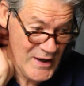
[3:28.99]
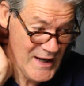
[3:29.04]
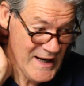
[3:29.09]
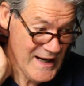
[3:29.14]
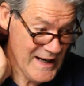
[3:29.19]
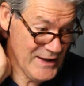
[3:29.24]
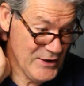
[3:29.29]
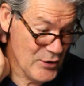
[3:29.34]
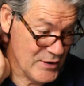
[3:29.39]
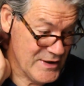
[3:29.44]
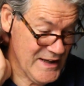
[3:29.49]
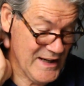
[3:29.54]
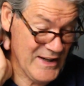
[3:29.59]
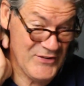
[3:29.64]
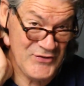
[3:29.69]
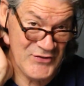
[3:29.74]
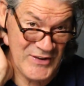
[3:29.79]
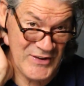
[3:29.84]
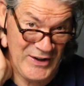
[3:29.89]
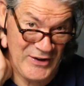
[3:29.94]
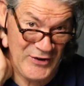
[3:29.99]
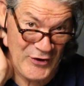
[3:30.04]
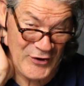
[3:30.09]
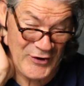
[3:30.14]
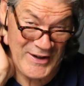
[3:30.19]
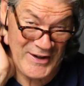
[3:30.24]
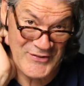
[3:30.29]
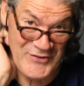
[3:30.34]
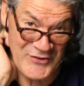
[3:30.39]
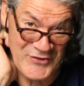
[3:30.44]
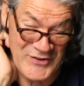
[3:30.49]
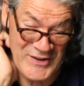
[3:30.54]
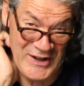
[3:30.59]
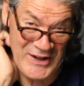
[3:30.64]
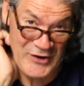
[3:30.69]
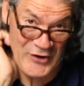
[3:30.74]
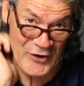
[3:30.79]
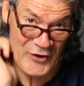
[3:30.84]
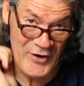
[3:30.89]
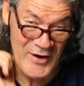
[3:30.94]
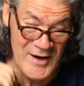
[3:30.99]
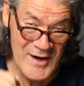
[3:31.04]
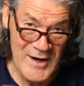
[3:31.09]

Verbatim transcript: In your case, Skeeter, it's a Skeeter.